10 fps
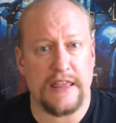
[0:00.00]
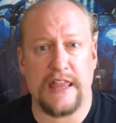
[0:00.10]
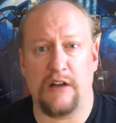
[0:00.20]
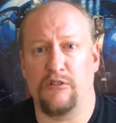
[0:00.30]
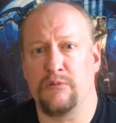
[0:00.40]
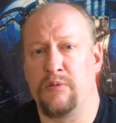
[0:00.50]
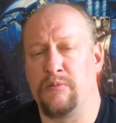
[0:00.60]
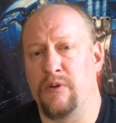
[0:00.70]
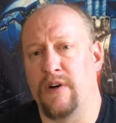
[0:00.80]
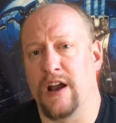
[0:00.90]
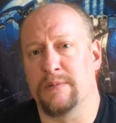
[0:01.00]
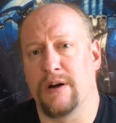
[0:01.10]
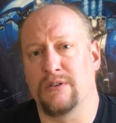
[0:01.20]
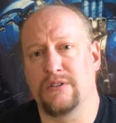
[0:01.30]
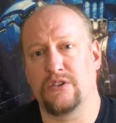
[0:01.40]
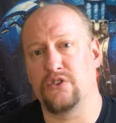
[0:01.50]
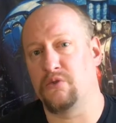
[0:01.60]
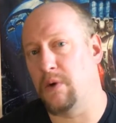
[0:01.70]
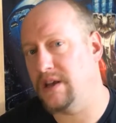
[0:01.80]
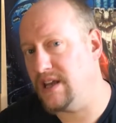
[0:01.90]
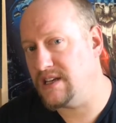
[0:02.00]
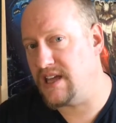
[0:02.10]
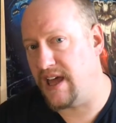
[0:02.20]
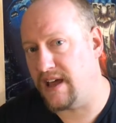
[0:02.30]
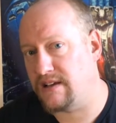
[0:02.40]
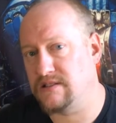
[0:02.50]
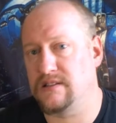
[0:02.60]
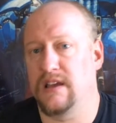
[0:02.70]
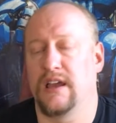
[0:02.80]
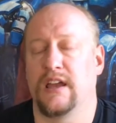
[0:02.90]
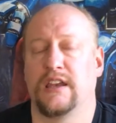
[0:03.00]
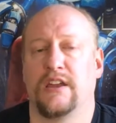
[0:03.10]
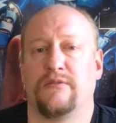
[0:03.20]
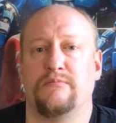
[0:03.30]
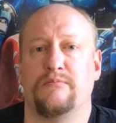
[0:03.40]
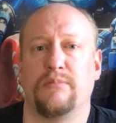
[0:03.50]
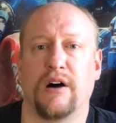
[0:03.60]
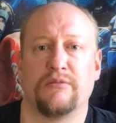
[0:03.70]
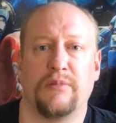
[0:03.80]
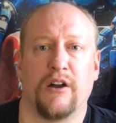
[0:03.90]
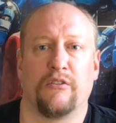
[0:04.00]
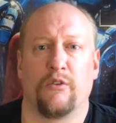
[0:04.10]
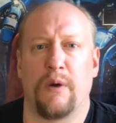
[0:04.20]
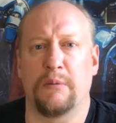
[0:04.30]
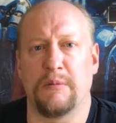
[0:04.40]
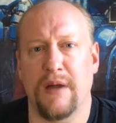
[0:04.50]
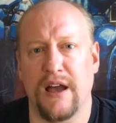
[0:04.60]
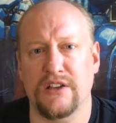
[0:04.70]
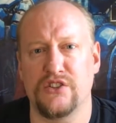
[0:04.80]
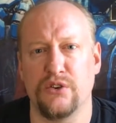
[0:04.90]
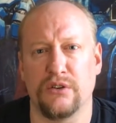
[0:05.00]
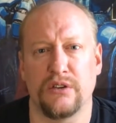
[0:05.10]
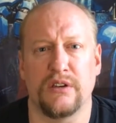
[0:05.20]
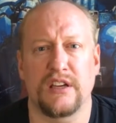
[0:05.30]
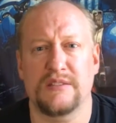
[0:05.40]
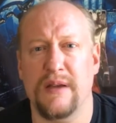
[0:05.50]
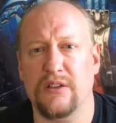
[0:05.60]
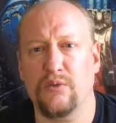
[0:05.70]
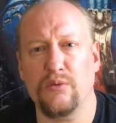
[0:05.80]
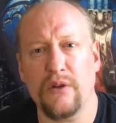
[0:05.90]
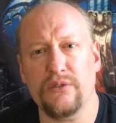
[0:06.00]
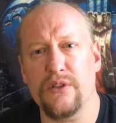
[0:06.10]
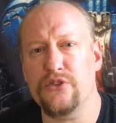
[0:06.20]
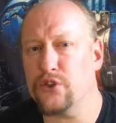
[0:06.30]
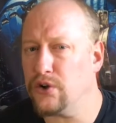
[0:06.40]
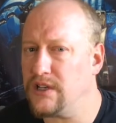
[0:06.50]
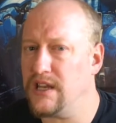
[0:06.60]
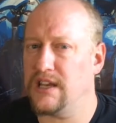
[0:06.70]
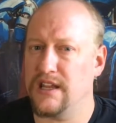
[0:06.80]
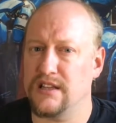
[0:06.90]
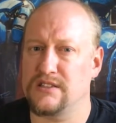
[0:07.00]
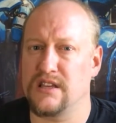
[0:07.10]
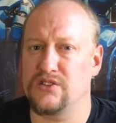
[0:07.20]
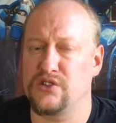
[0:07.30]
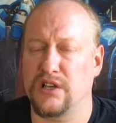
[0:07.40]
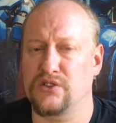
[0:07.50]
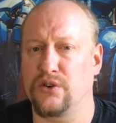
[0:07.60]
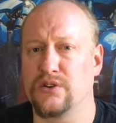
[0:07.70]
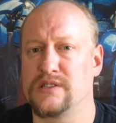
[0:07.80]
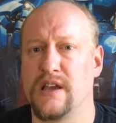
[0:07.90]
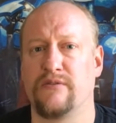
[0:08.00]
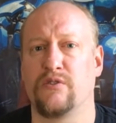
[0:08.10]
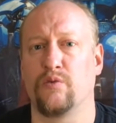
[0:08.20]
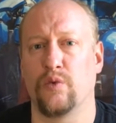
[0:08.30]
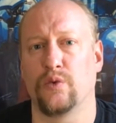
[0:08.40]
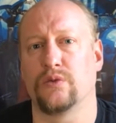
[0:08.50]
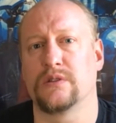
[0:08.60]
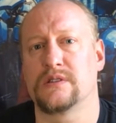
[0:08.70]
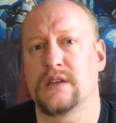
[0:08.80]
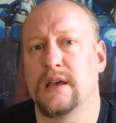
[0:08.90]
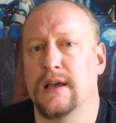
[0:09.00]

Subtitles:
That would provide about 20 attacks, and if buffed by overwhelming mass, you could expect roughly 13 hits and 6 or 7 wounds.